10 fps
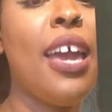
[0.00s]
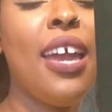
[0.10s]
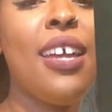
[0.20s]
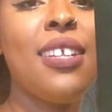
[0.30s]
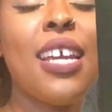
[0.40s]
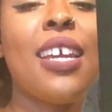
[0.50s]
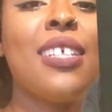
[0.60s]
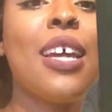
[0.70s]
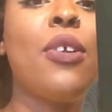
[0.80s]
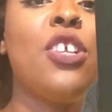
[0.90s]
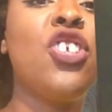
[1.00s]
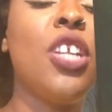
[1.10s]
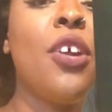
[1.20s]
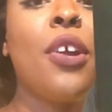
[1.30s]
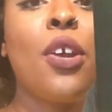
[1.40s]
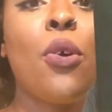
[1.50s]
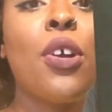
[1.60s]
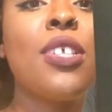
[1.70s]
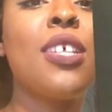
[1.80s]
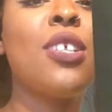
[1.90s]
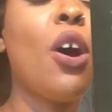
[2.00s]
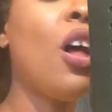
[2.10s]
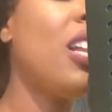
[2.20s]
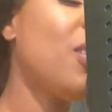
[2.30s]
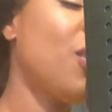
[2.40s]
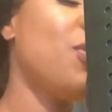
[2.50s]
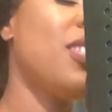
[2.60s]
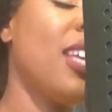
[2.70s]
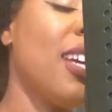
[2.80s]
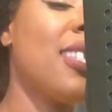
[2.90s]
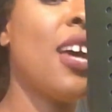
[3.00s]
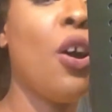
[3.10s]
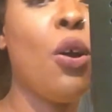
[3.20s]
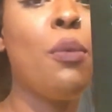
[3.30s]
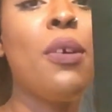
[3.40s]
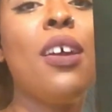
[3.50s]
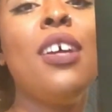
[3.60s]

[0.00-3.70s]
and taking sound engineering courses. All of those things help.